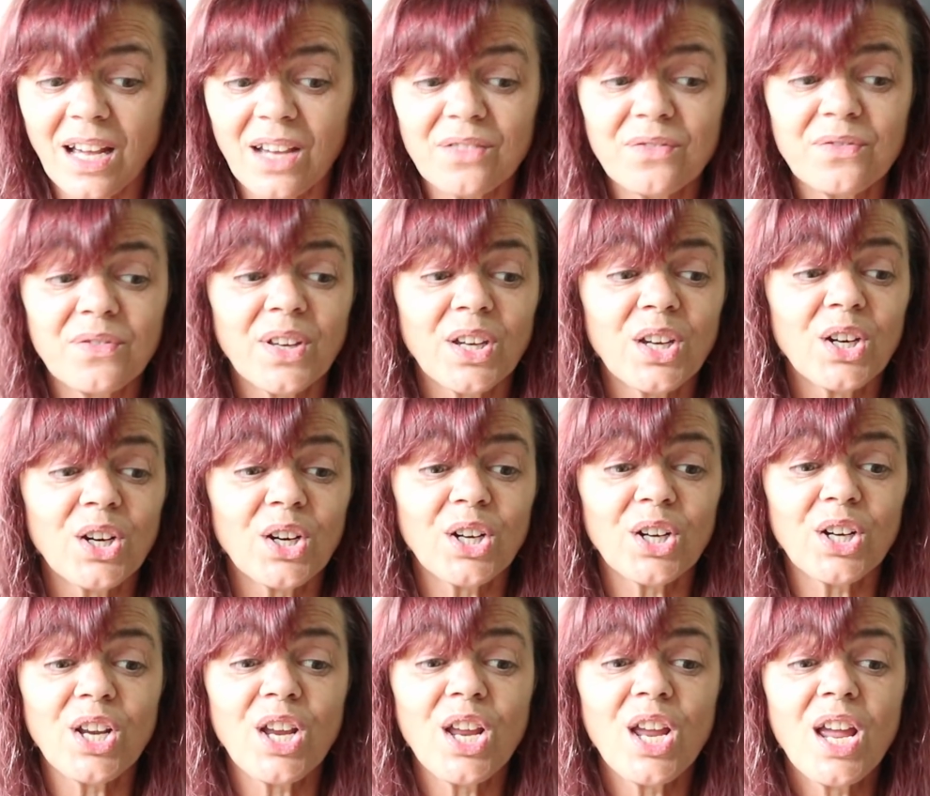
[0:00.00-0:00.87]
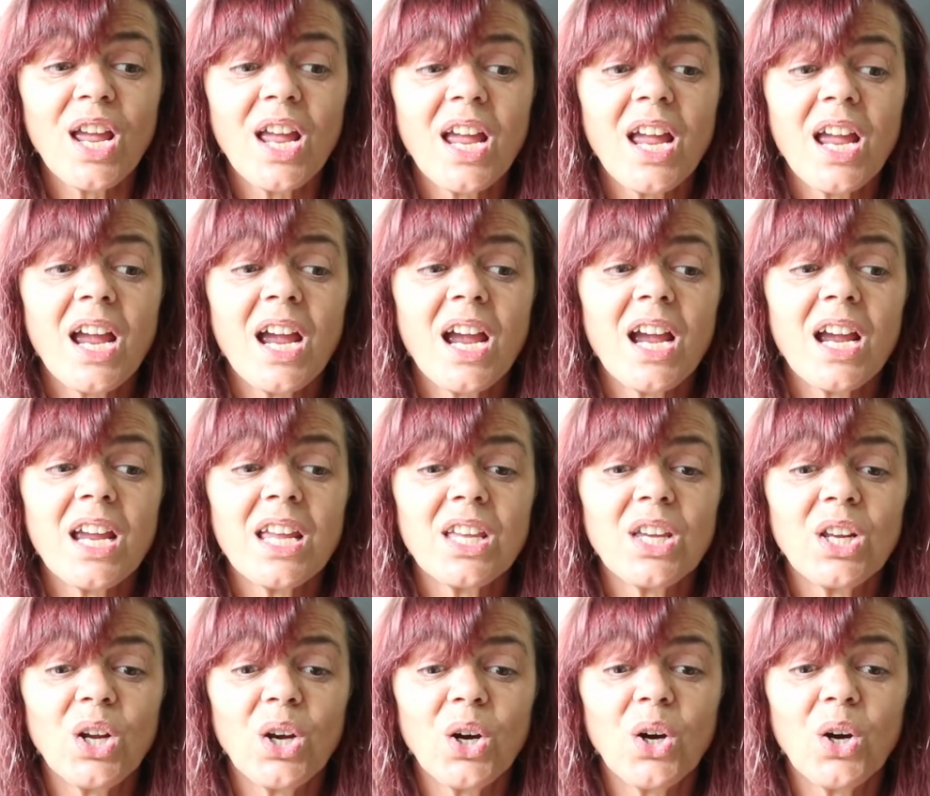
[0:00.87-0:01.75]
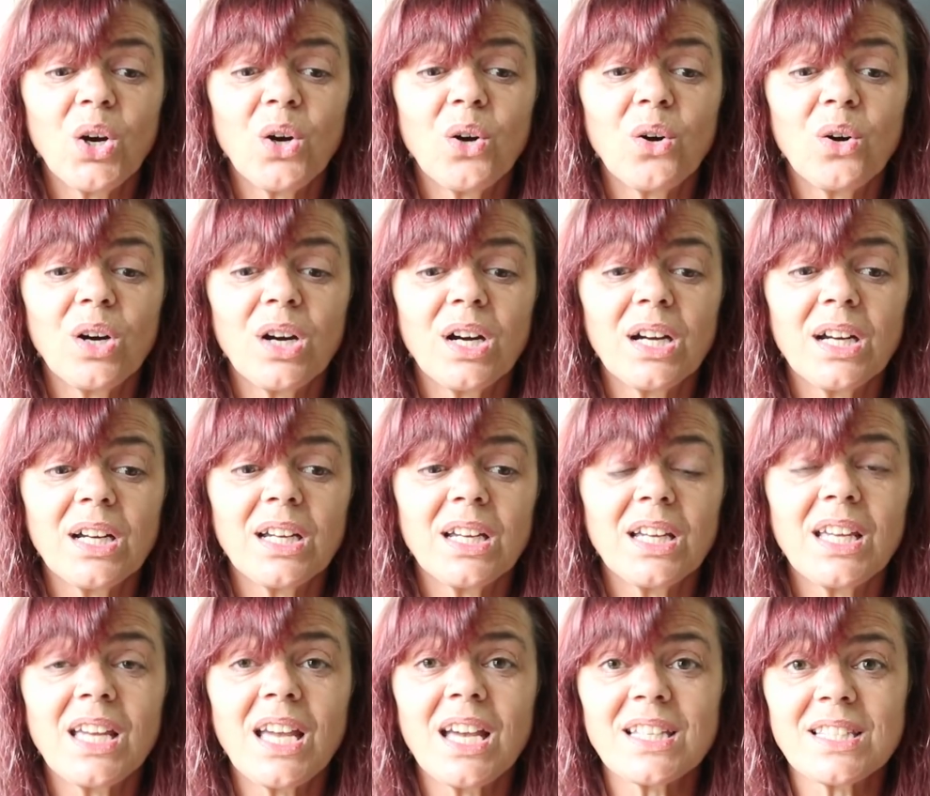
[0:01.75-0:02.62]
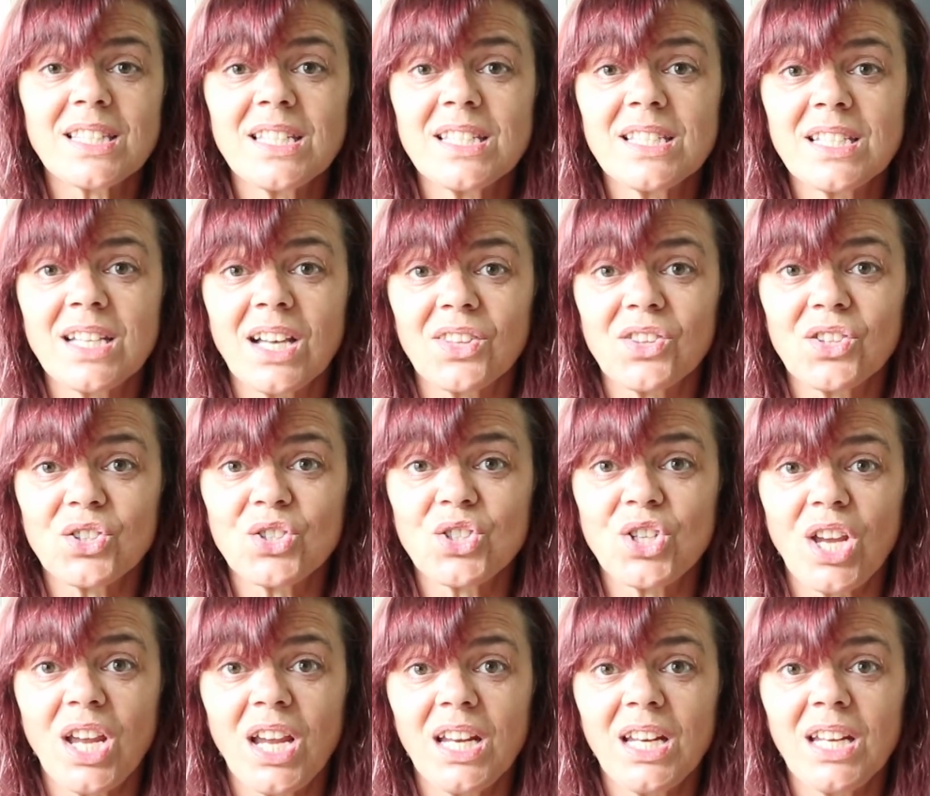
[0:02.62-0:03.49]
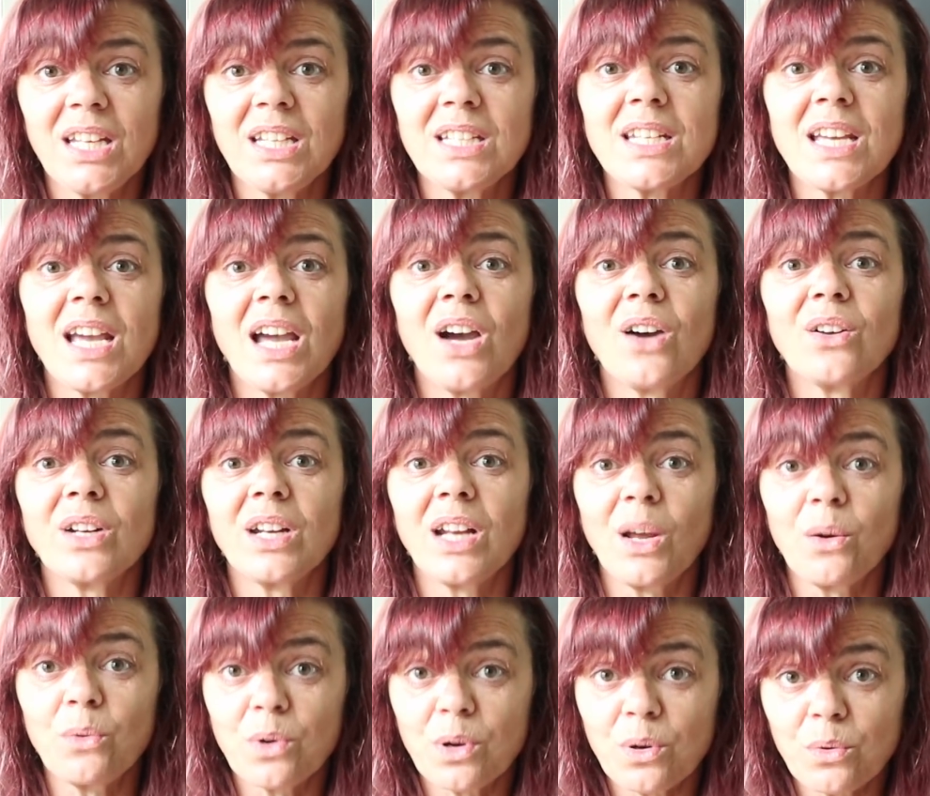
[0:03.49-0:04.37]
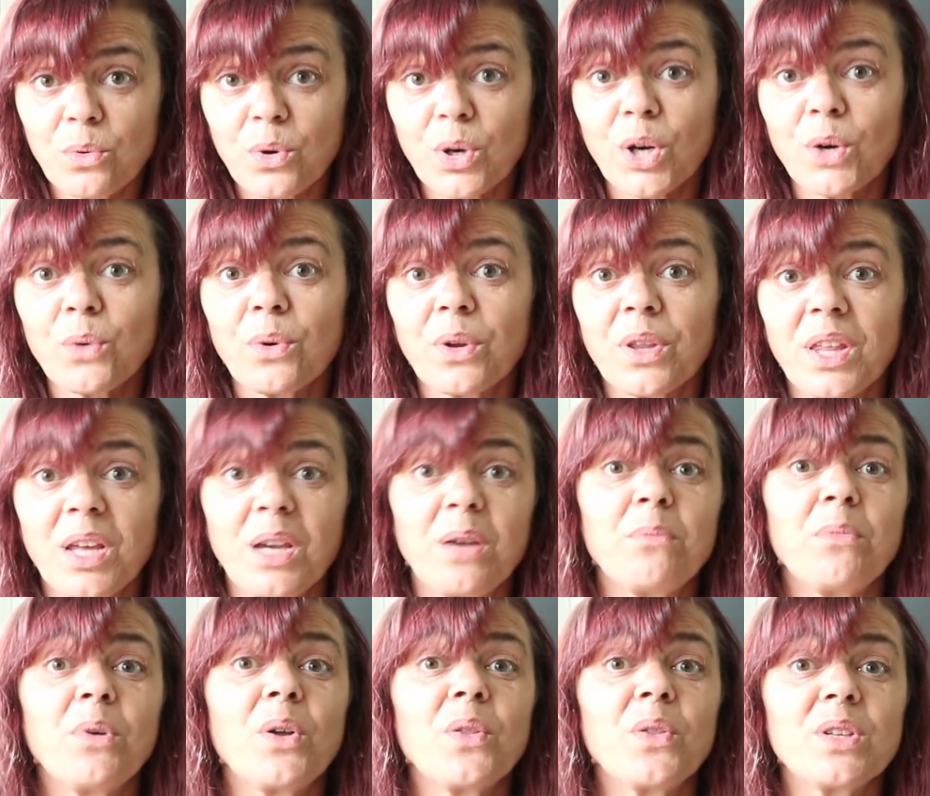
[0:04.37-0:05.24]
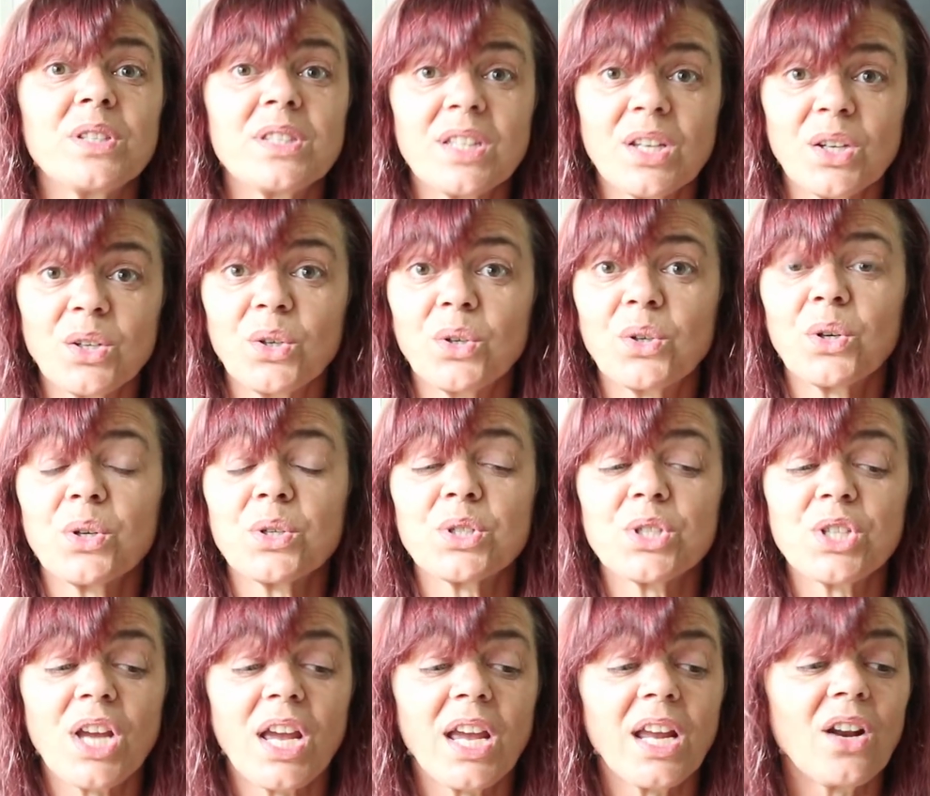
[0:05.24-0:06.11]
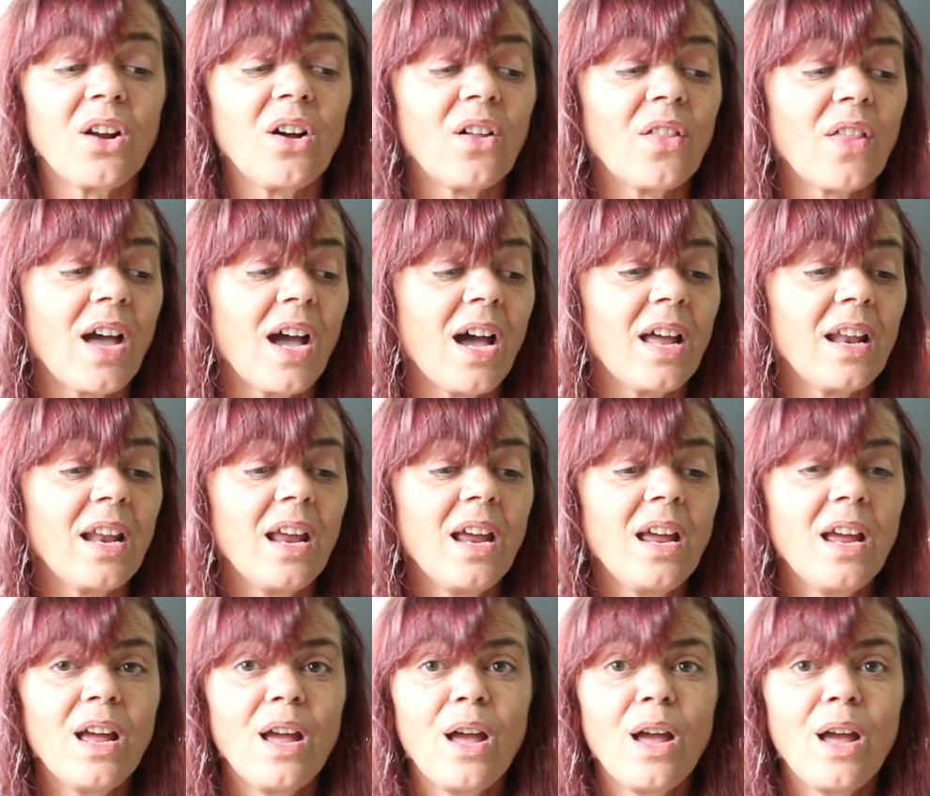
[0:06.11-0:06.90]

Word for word: I figured, you know, yes, he's got the chaining down and I will work with him on the single crochet and all that,